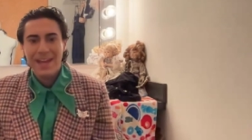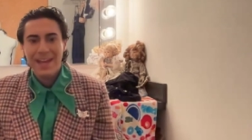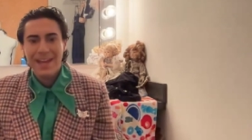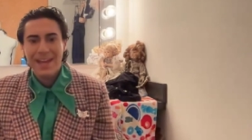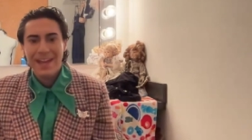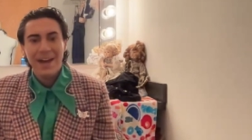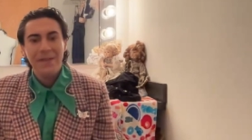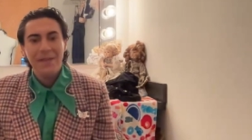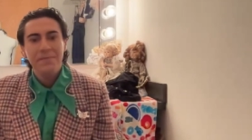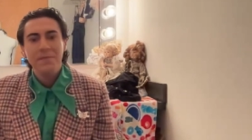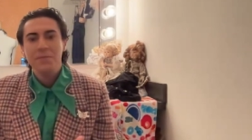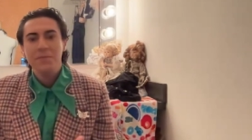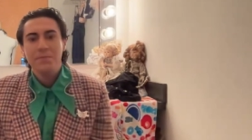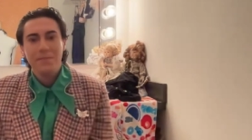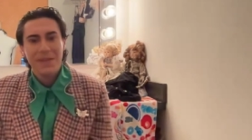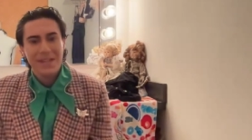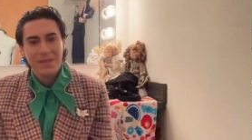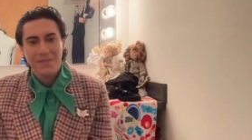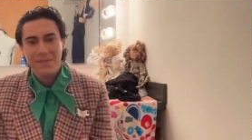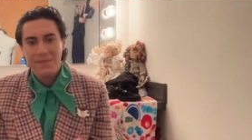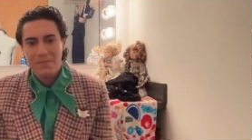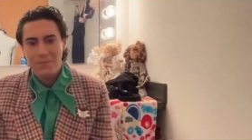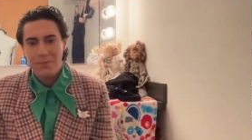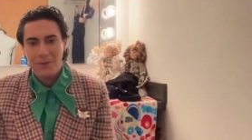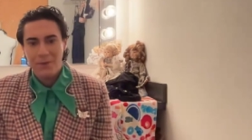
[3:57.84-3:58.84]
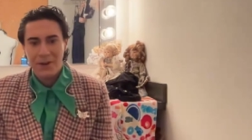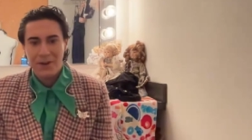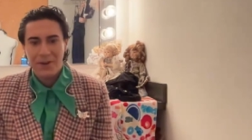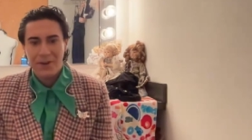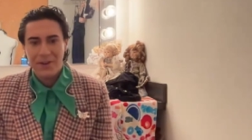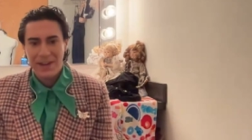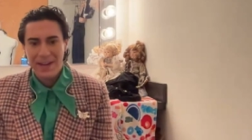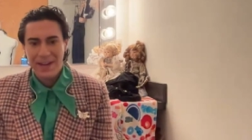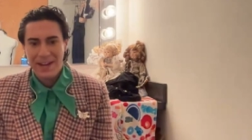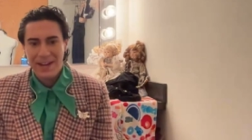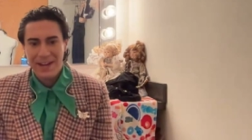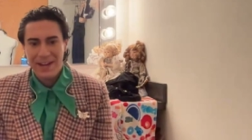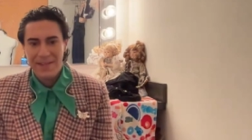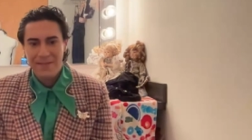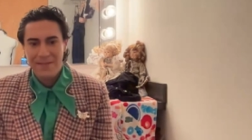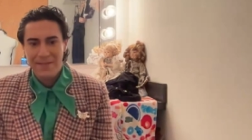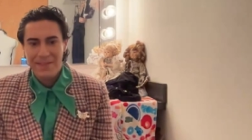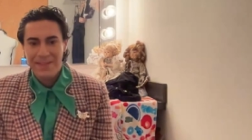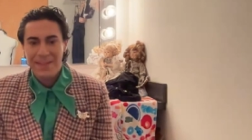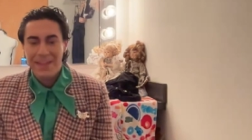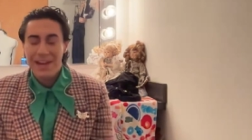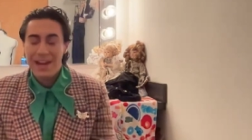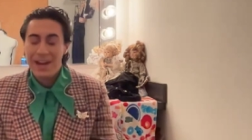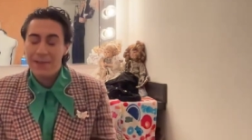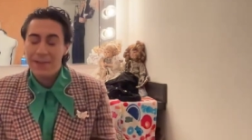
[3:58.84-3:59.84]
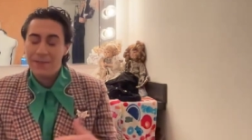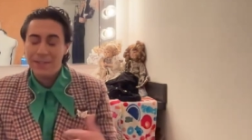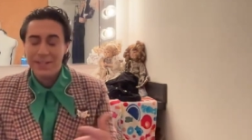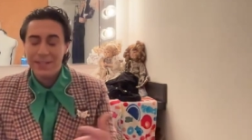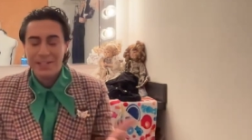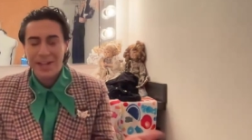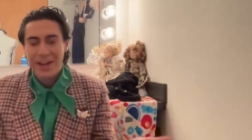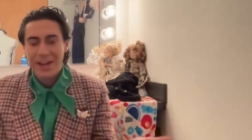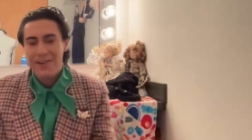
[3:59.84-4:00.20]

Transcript: it helps me to be more creative and then i reach